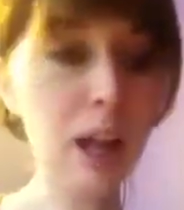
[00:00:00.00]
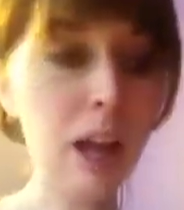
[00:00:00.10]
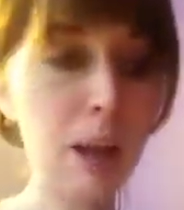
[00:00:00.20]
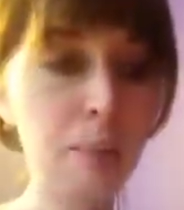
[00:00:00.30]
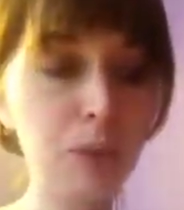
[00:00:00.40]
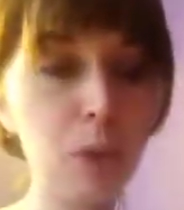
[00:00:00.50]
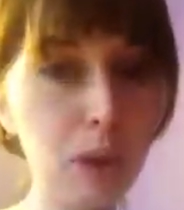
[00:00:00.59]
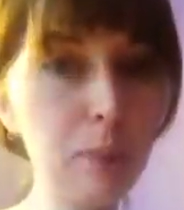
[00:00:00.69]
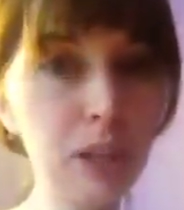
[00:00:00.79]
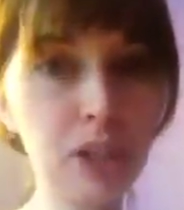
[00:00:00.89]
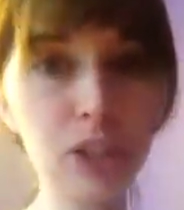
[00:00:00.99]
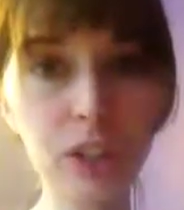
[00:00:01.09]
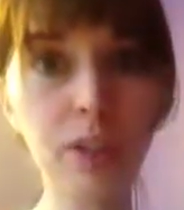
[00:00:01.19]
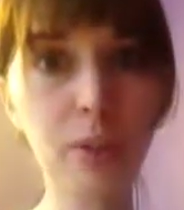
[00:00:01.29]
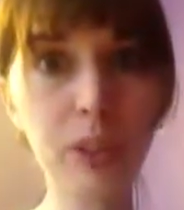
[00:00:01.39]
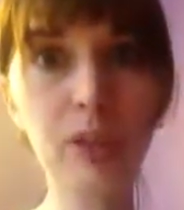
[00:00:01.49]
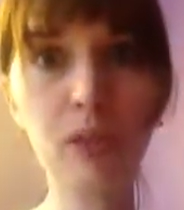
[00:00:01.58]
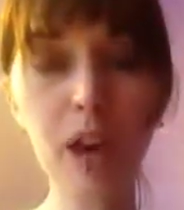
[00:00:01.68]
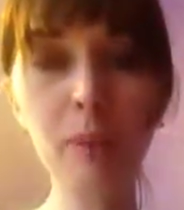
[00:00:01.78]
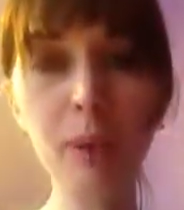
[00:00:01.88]
You want to make sure that when
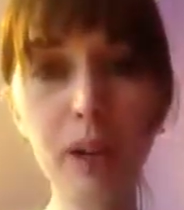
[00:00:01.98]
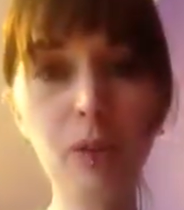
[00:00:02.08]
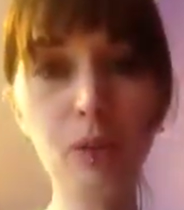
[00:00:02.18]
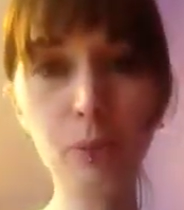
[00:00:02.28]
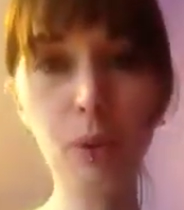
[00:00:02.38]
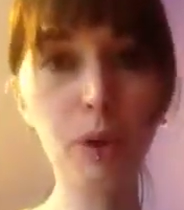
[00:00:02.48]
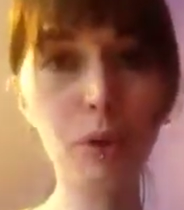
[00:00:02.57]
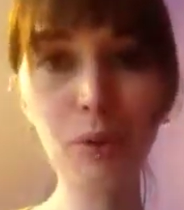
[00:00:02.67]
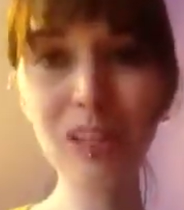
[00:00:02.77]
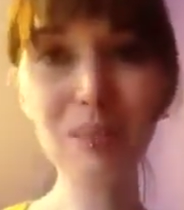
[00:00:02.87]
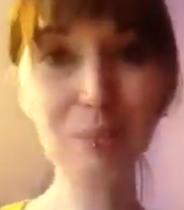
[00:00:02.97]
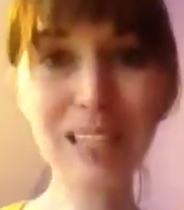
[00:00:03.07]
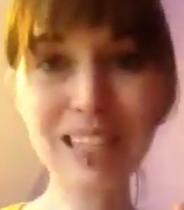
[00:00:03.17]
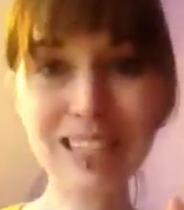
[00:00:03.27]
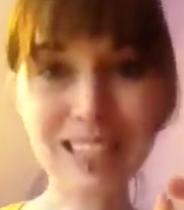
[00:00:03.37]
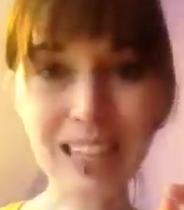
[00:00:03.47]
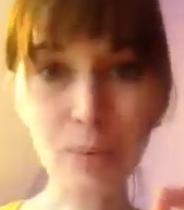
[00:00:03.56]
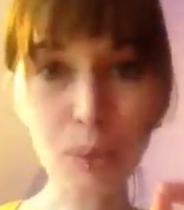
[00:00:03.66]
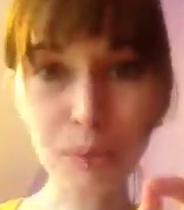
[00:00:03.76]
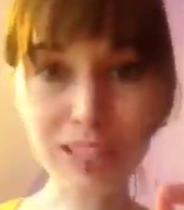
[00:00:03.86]
you've got a brand new newborn who's only peeing
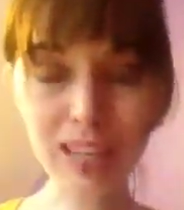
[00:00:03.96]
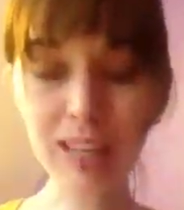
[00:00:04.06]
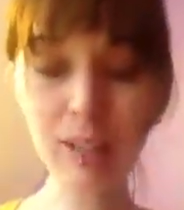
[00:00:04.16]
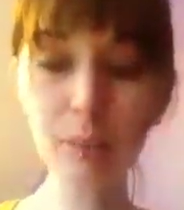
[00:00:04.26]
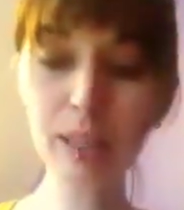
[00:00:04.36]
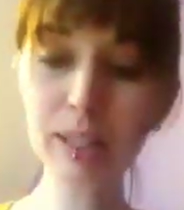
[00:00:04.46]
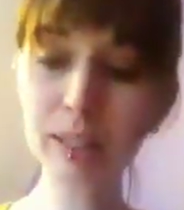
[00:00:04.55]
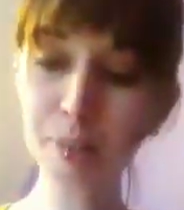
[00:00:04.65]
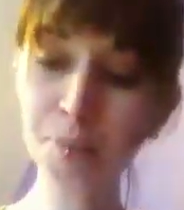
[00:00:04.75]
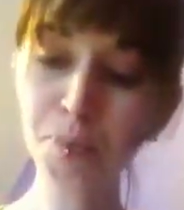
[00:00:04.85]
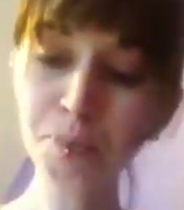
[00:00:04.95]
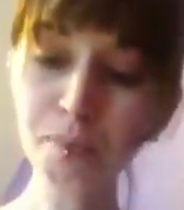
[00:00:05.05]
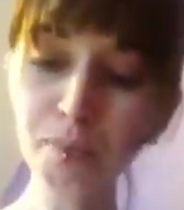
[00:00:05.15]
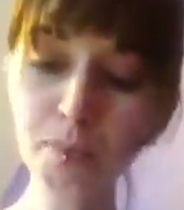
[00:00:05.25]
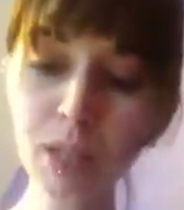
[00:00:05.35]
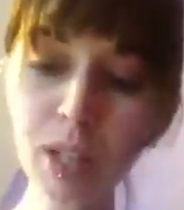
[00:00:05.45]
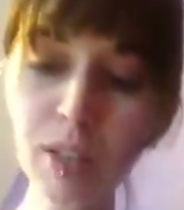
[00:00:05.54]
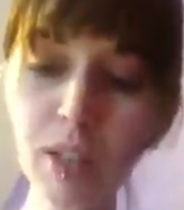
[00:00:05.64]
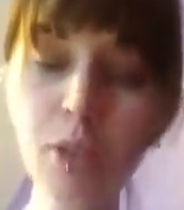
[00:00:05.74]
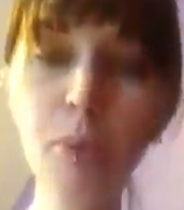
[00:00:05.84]
and pooping tiny little bits,
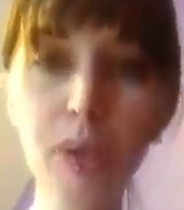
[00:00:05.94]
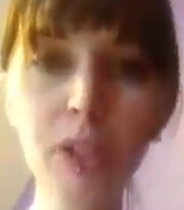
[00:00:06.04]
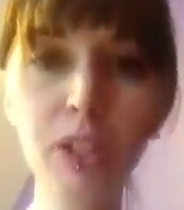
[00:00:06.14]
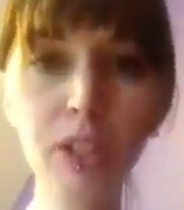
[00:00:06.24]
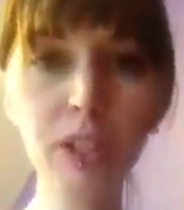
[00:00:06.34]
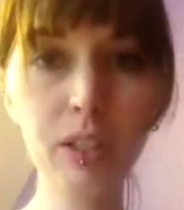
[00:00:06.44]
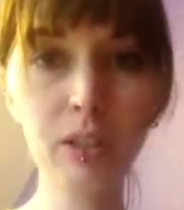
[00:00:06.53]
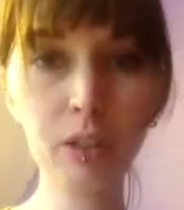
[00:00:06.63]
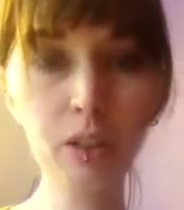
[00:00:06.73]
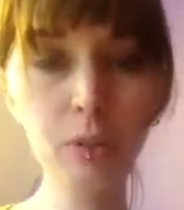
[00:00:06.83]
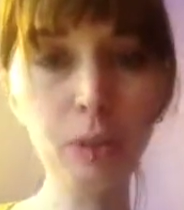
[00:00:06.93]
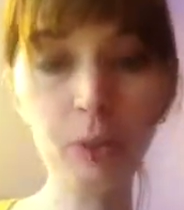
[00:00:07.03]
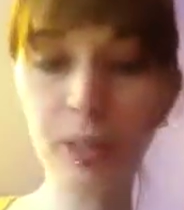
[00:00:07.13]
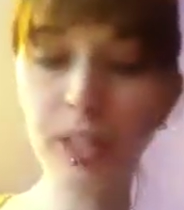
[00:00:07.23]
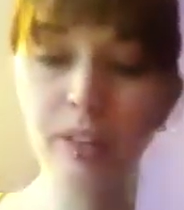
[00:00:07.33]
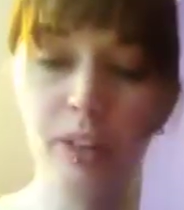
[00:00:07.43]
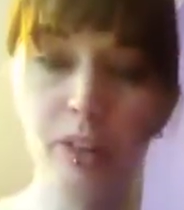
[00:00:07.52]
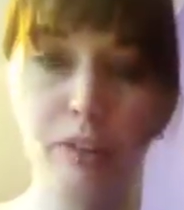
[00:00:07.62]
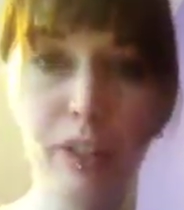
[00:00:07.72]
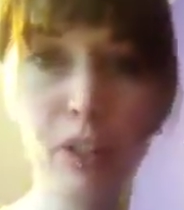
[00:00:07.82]
that you put just the newborn one in there.
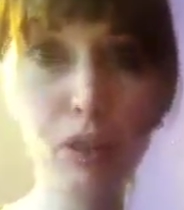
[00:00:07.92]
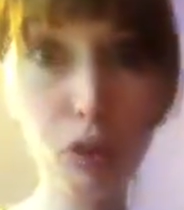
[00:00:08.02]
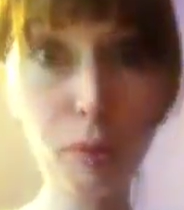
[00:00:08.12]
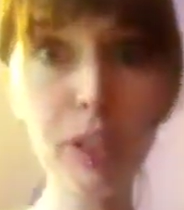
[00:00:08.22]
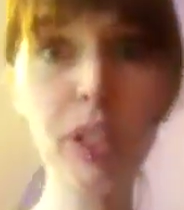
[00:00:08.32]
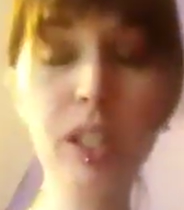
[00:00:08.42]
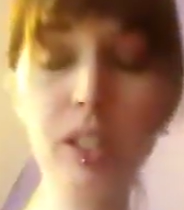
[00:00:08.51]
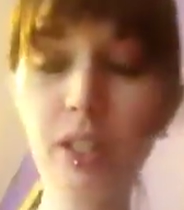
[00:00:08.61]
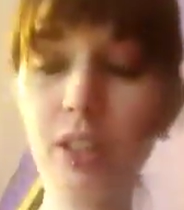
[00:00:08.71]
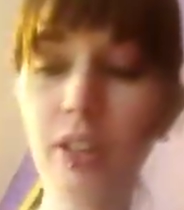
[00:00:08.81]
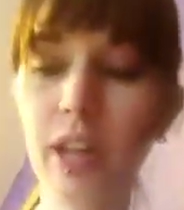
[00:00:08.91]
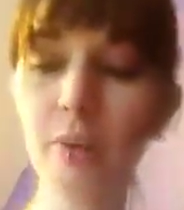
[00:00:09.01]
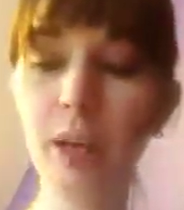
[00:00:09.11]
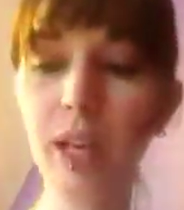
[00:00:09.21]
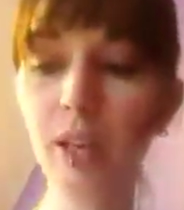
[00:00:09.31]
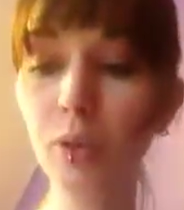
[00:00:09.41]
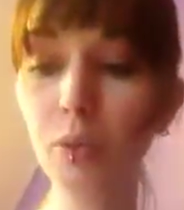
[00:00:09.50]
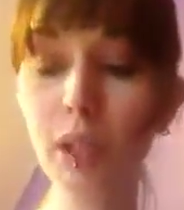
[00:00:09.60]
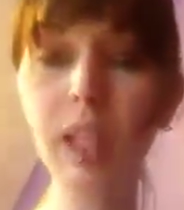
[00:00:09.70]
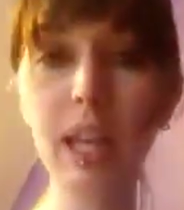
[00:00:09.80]
It'll fit so much easier that way, and you
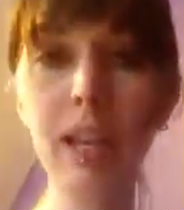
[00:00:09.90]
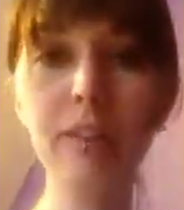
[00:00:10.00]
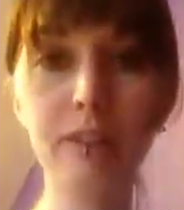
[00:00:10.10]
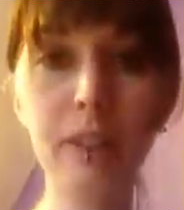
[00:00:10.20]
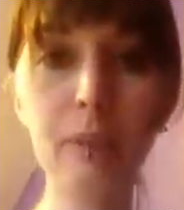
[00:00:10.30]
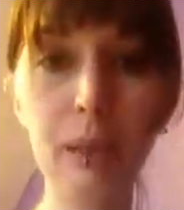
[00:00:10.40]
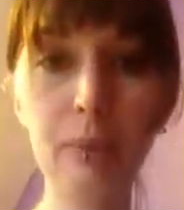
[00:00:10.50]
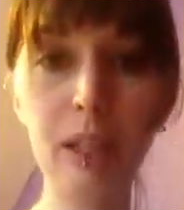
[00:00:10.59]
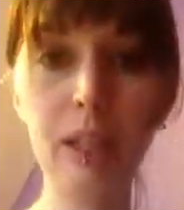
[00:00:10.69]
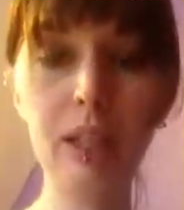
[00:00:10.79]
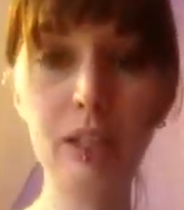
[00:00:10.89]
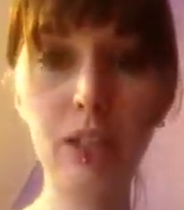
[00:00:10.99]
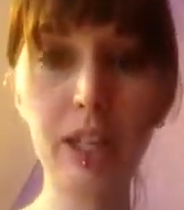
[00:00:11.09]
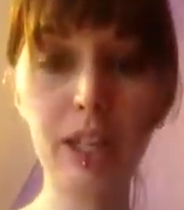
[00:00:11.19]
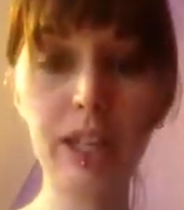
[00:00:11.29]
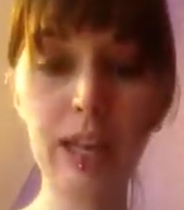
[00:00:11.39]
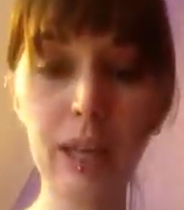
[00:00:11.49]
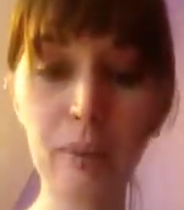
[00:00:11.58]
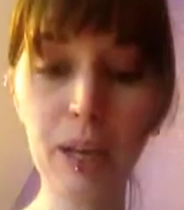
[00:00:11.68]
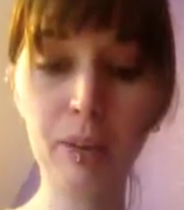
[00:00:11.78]
really can fit a baby in it starting at like
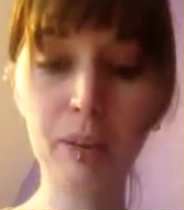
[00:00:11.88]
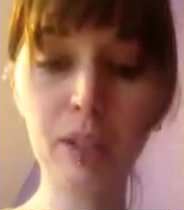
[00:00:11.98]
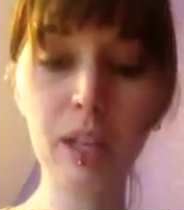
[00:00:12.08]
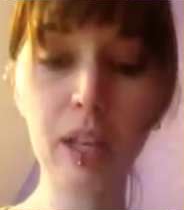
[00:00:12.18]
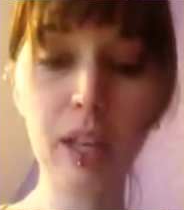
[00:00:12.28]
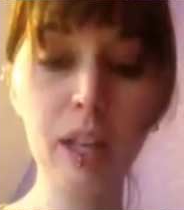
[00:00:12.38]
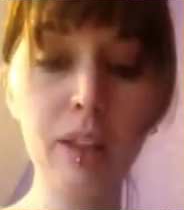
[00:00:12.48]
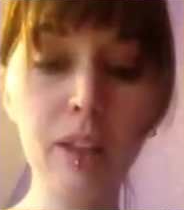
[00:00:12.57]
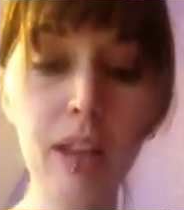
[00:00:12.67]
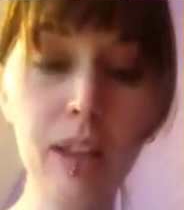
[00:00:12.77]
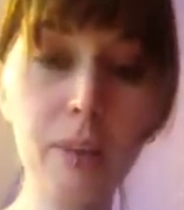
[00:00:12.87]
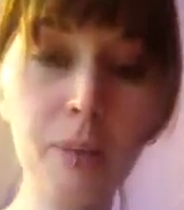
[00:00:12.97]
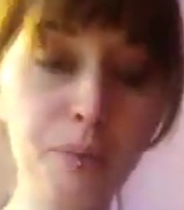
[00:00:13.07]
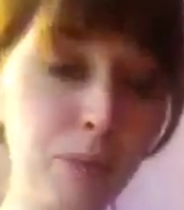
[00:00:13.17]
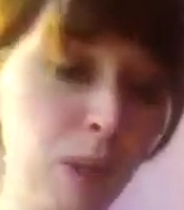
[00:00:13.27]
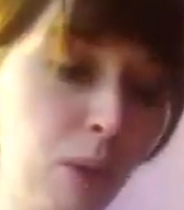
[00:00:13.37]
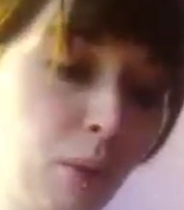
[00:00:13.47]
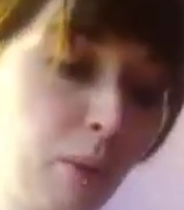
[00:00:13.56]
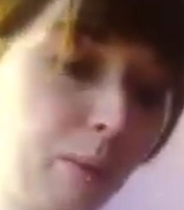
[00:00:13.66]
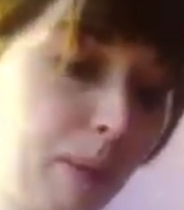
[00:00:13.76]
8 pounds. Then,
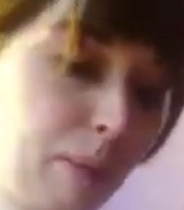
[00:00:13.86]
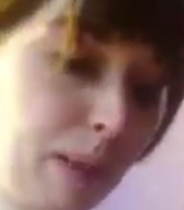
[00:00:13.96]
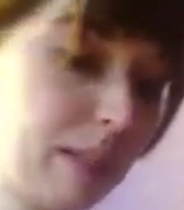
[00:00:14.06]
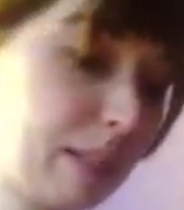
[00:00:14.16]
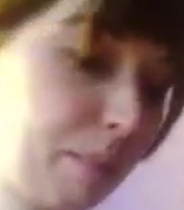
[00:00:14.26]
when baby gets